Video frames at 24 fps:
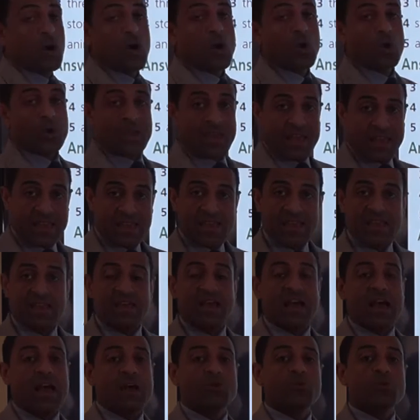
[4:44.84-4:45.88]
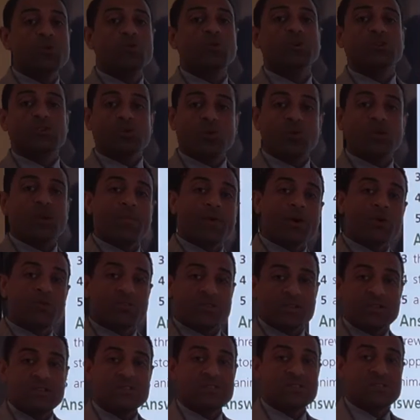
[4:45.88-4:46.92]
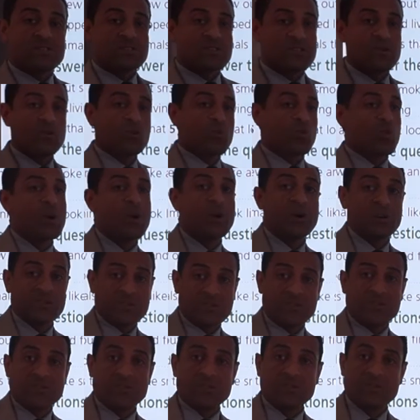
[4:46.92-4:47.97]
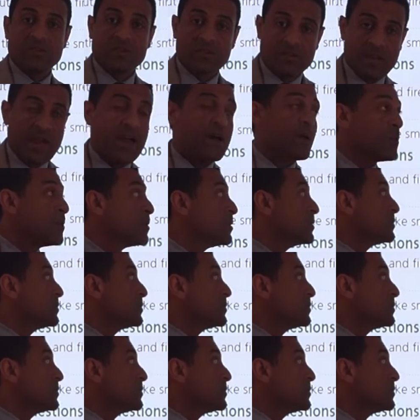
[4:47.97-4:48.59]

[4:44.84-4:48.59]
Okay, and we will talk about these words now.